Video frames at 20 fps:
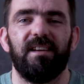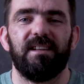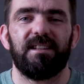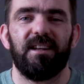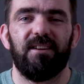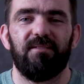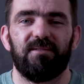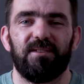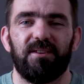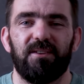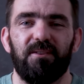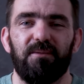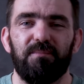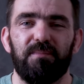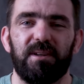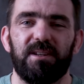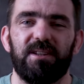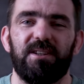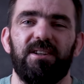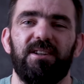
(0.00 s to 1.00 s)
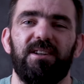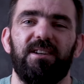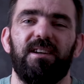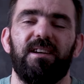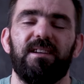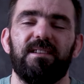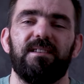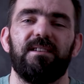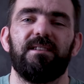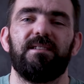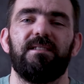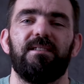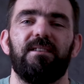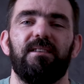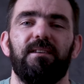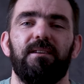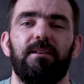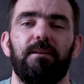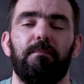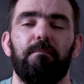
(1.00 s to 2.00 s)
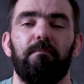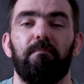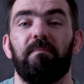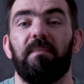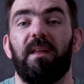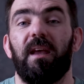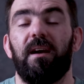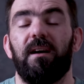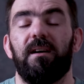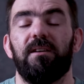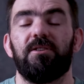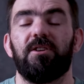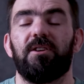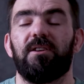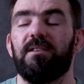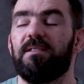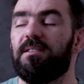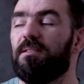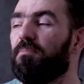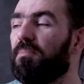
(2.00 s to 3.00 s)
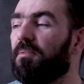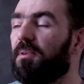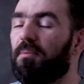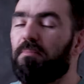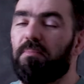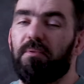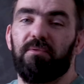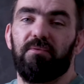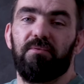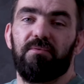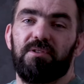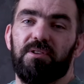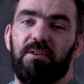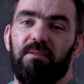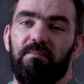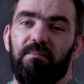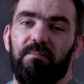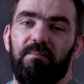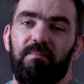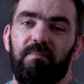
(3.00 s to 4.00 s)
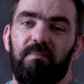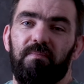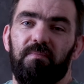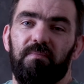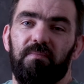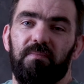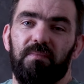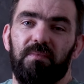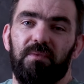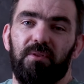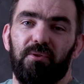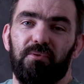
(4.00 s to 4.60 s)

Hi, I'm Robert, and today we'll try to reproduce this cake